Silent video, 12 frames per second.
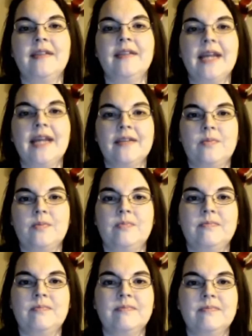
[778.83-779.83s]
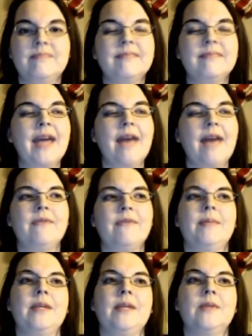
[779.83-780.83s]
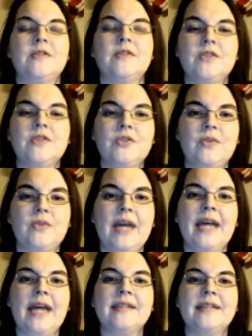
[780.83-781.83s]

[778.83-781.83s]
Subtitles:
That's everybody wants to do that.